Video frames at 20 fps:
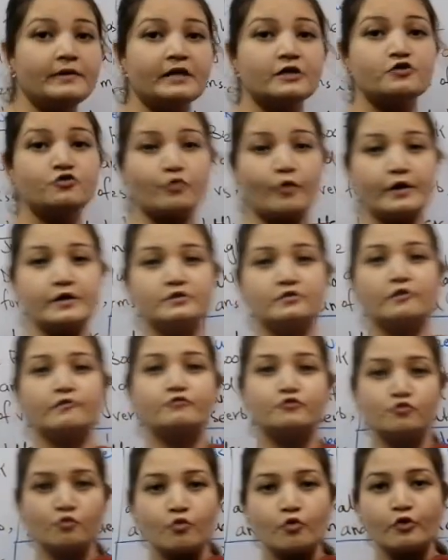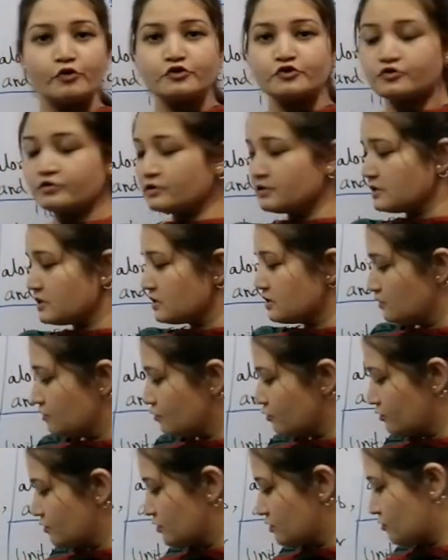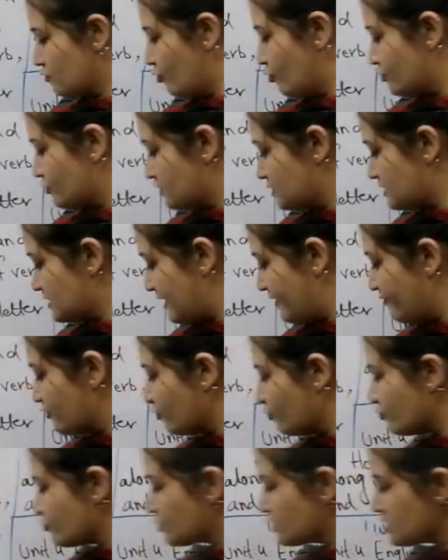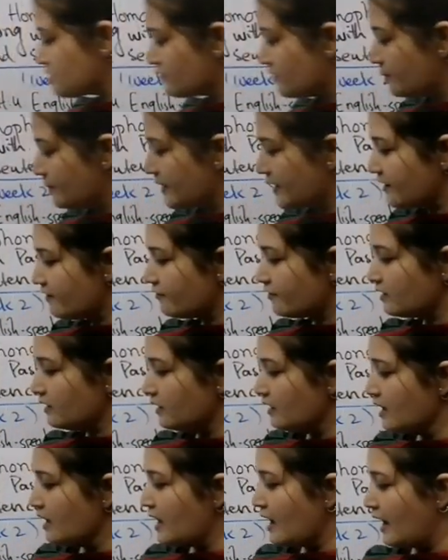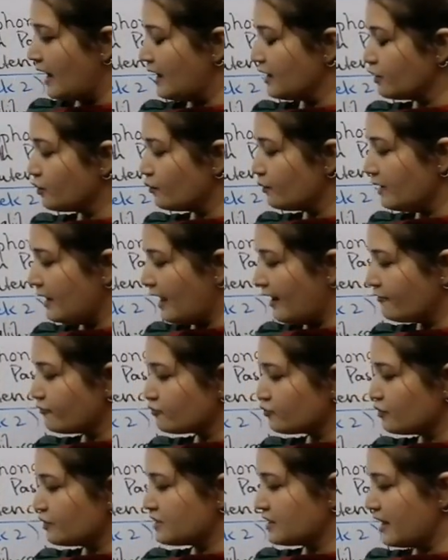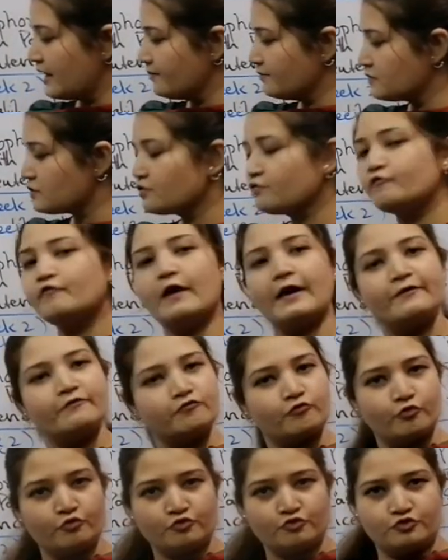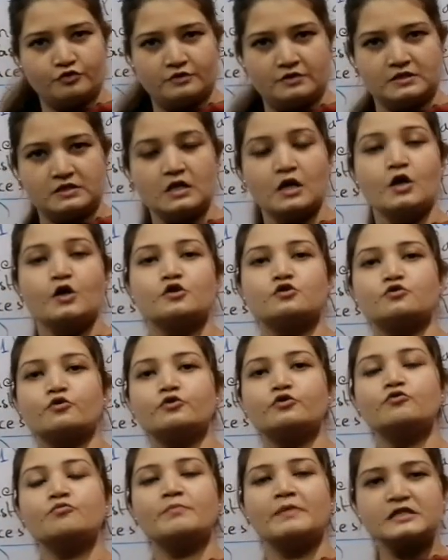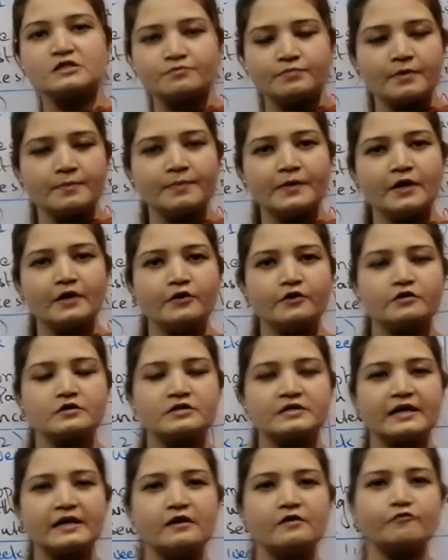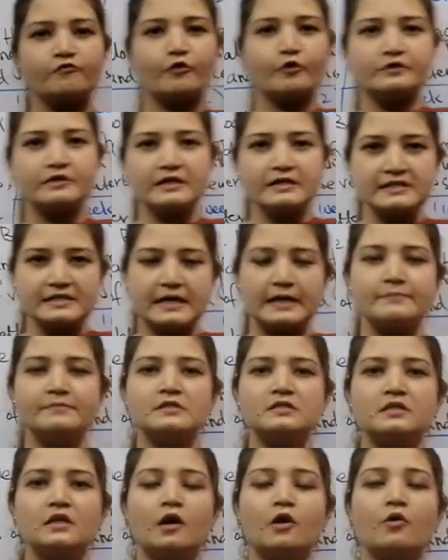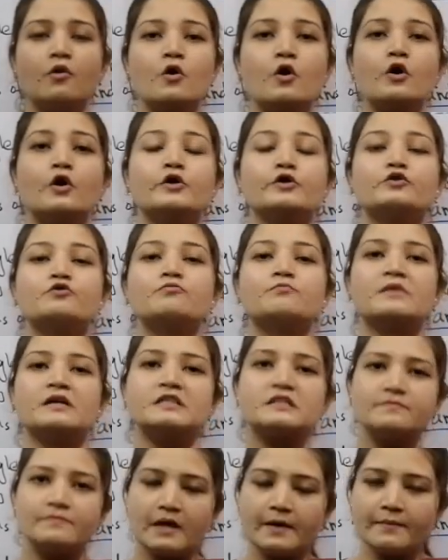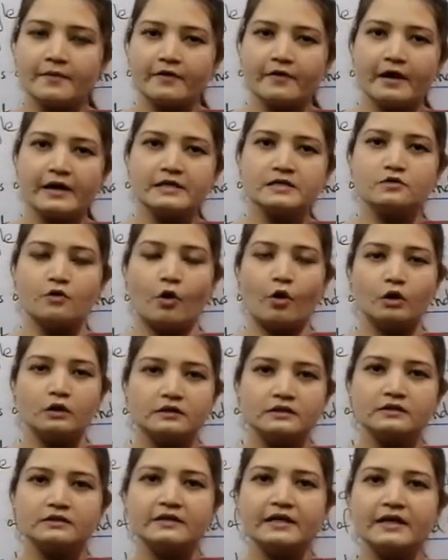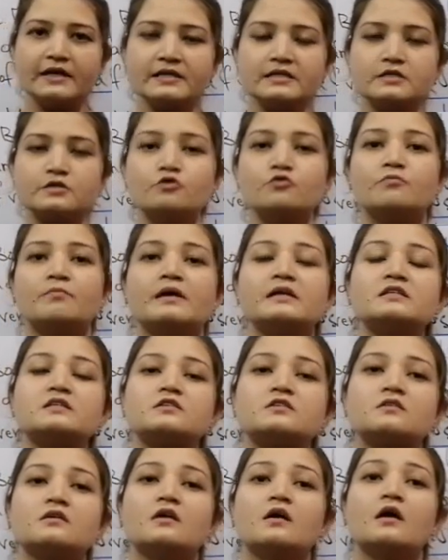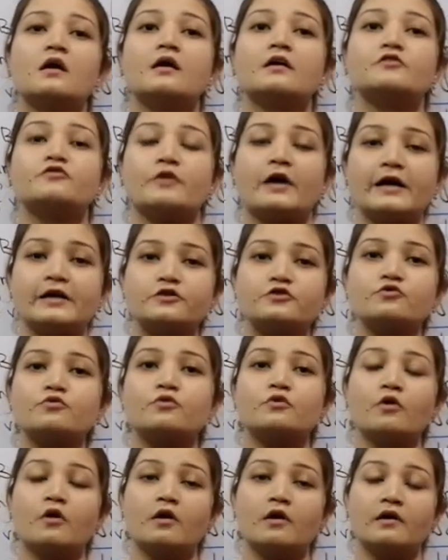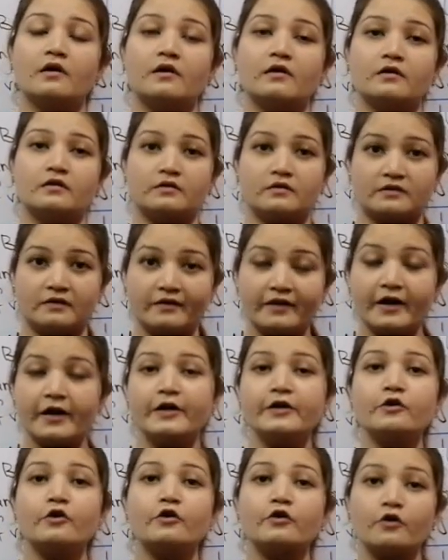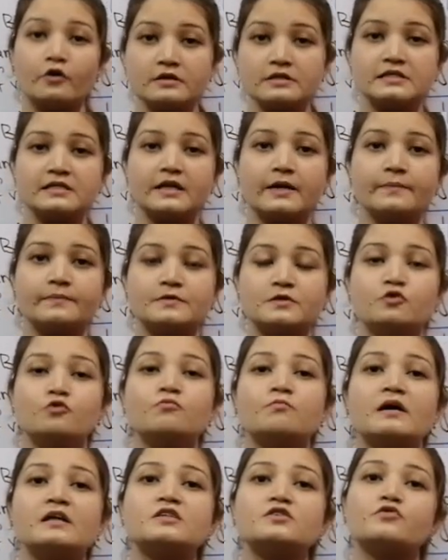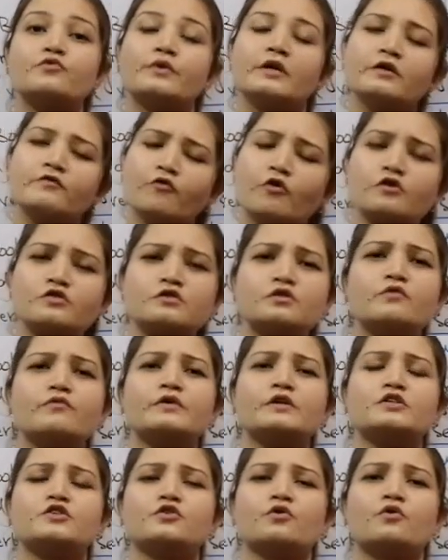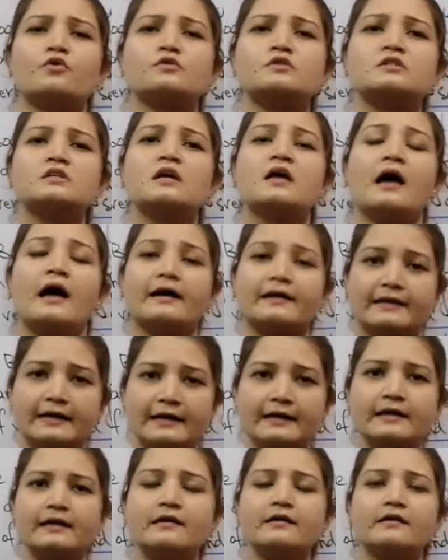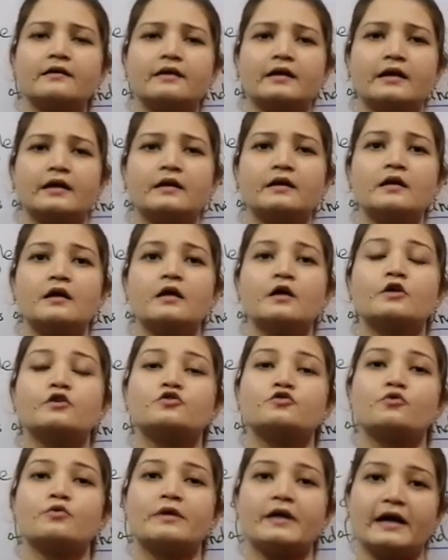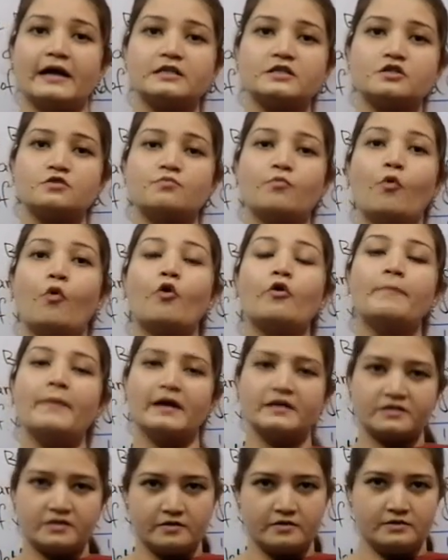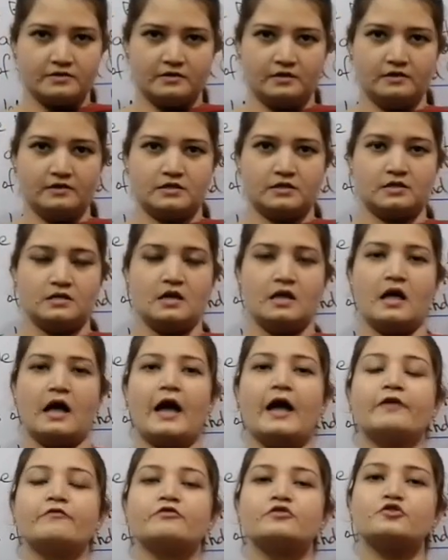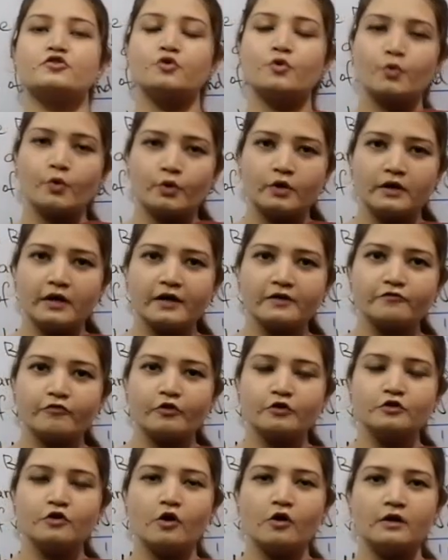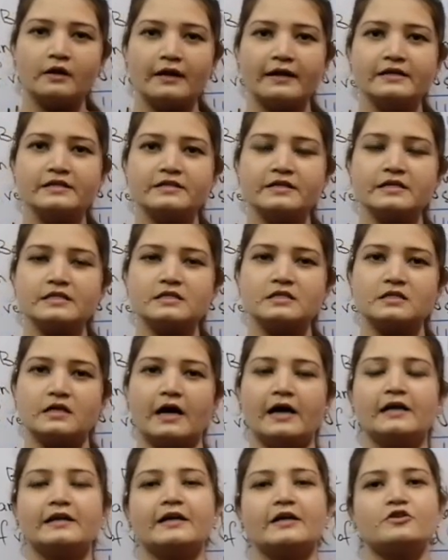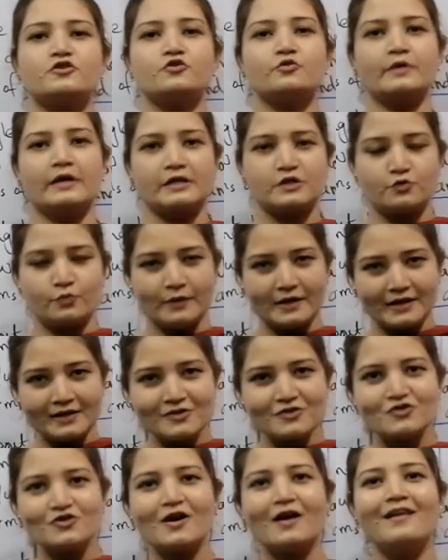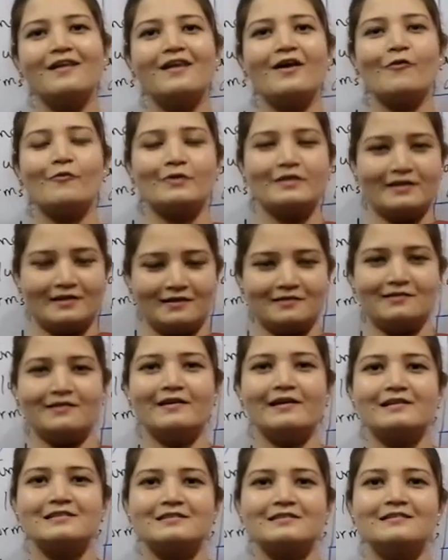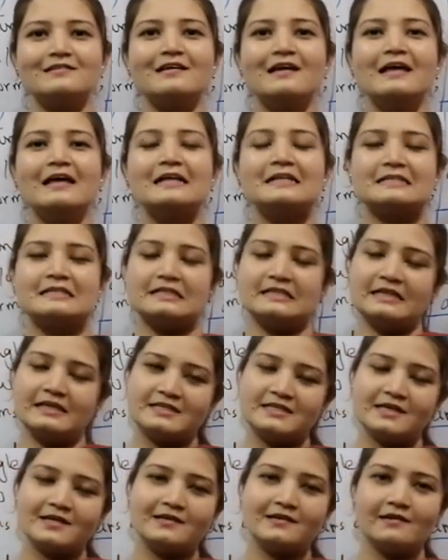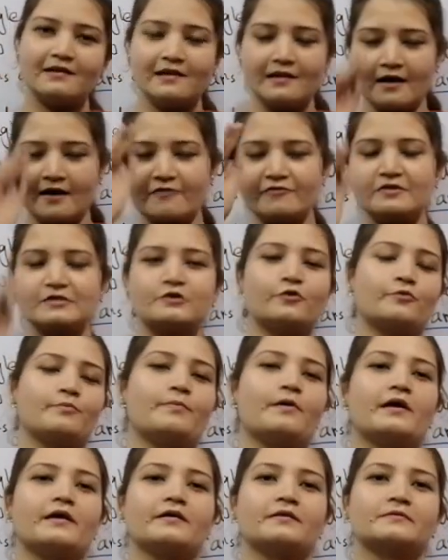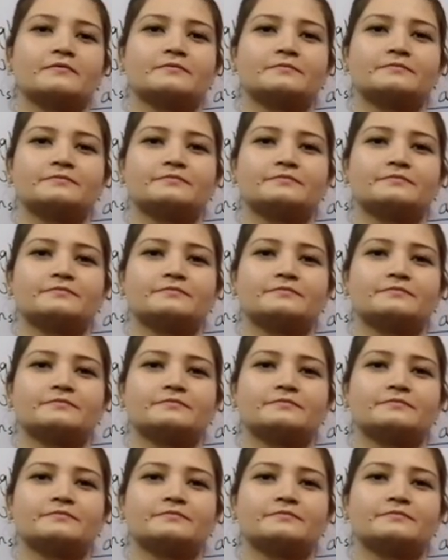be a choice of 2 questions. 7 questions will be given and you will have to attempt 5 questions. So you must prepare yourself for the exams now. You must memorize all the things. You must try to clear your concepts. You must rewatch the videos again and again to get more better results. I wish you good luck for the online test. I'll catch you next week inshallah with another lesson. Till then, take care. Allah Hafiz. Goodbye.